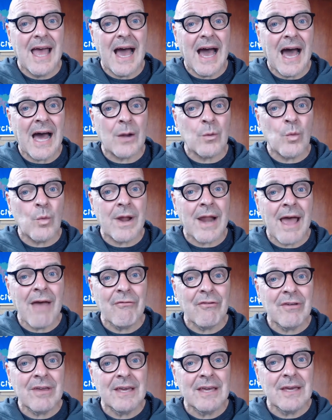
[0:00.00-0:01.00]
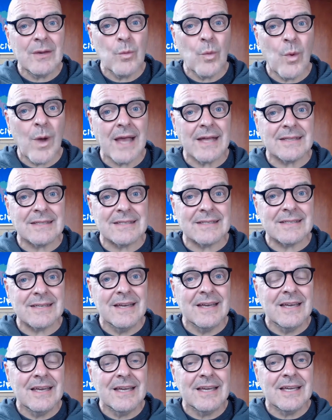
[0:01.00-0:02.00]
and wherever he went,
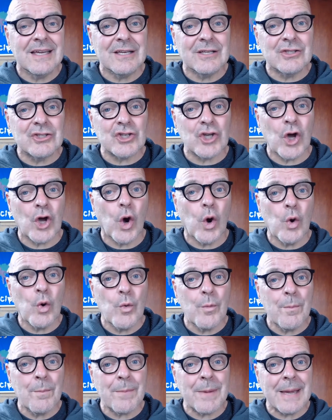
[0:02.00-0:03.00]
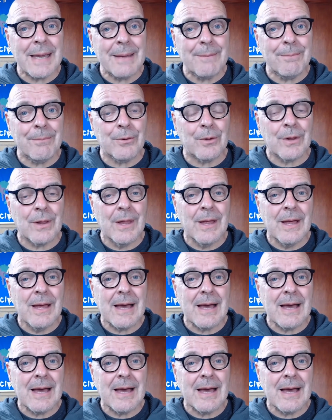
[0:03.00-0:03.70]
he told people